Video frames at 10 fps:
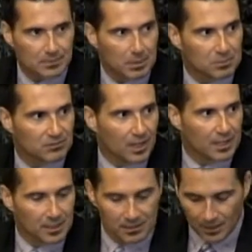been
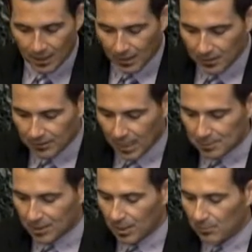providing
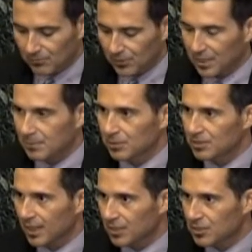climate comfort and
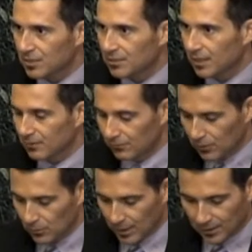protection in
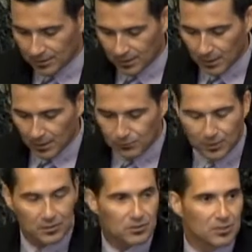footwear for
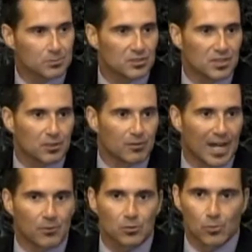consumers
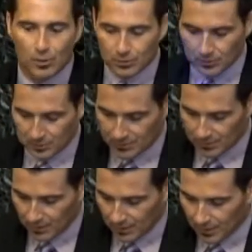around the world
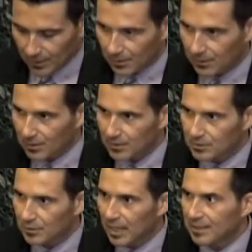
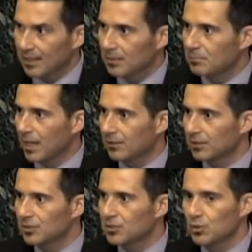so that they can better
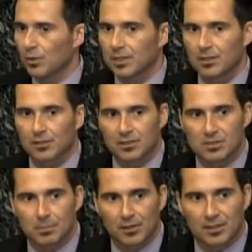enjoy their
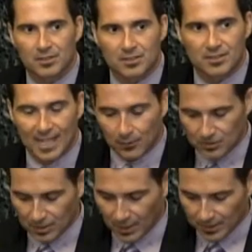experiences
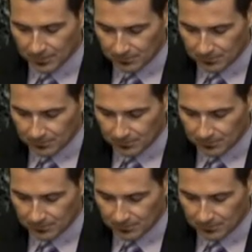outside.